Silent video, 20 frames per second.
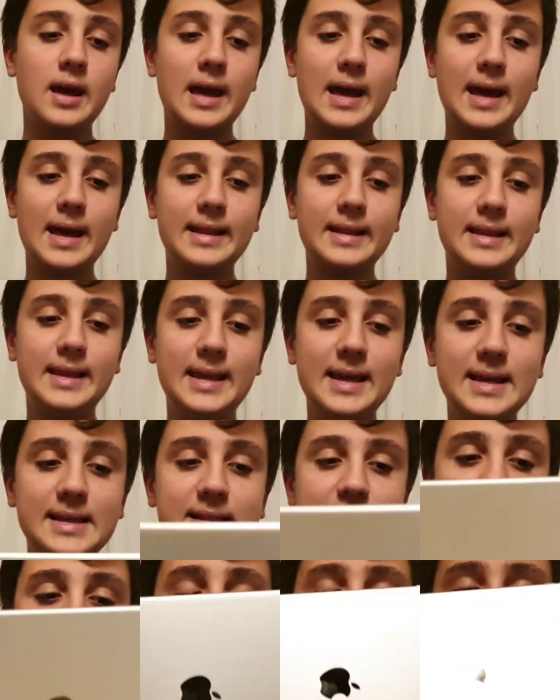And
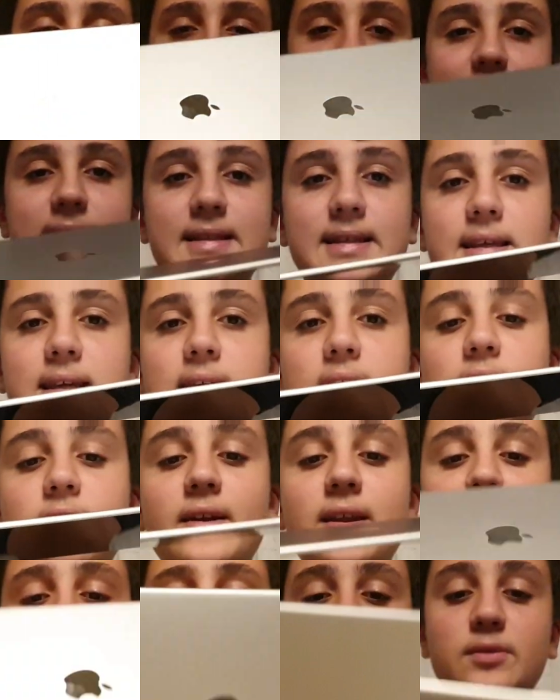yes, it is here,
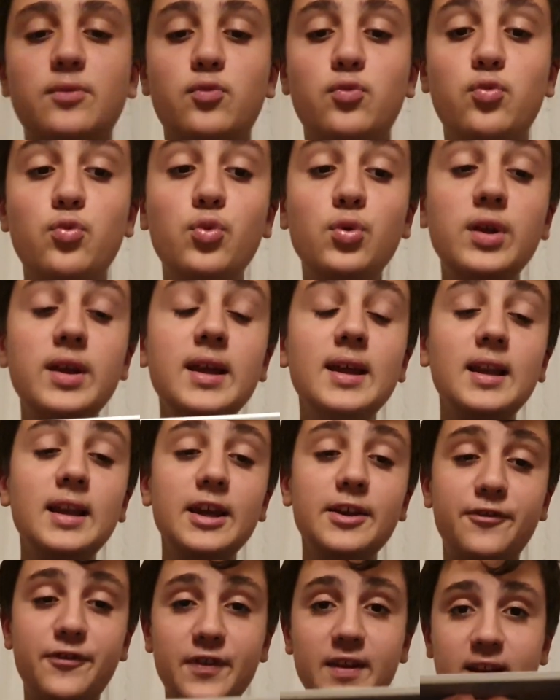and it's
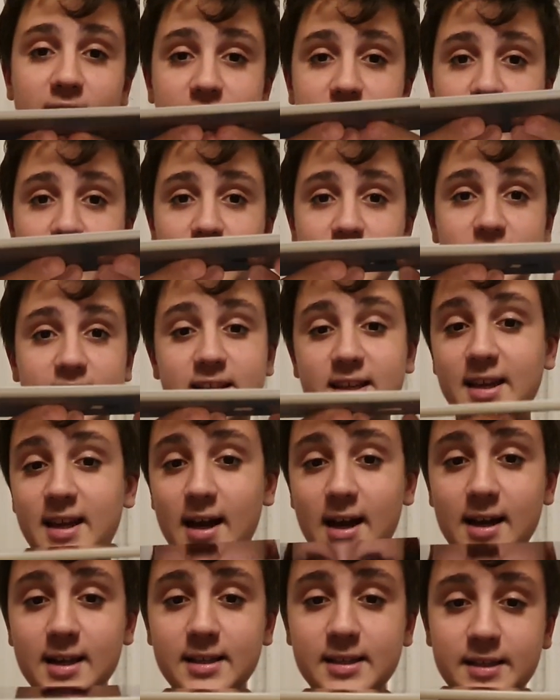really thin, as you can see,
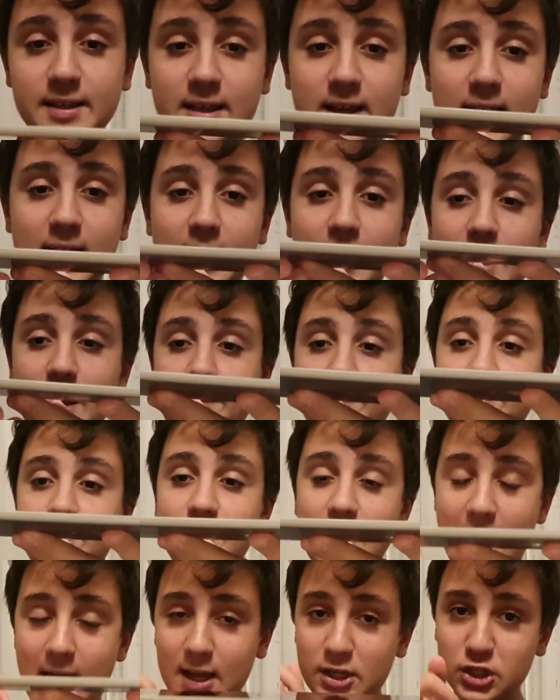guys. And I've
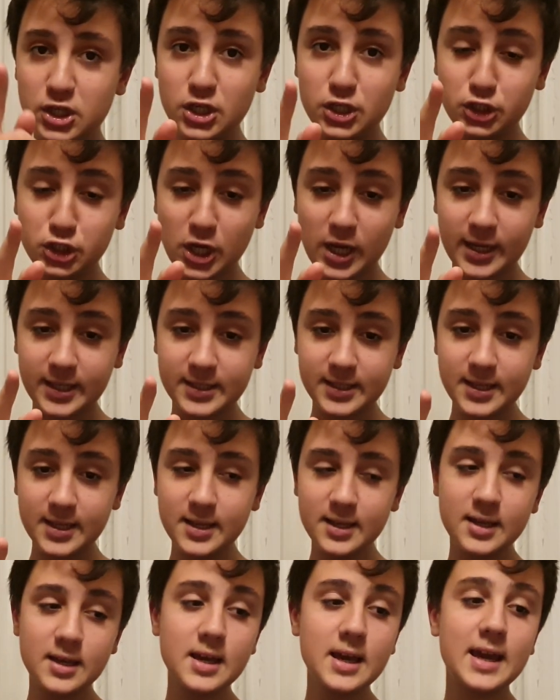actually checked
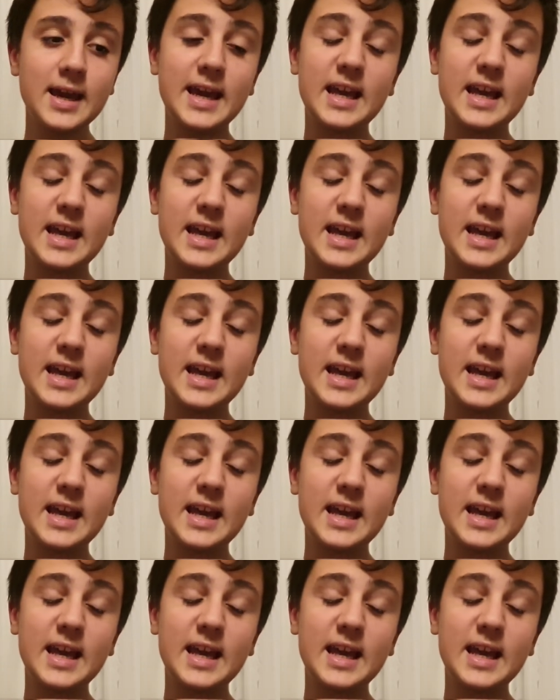it.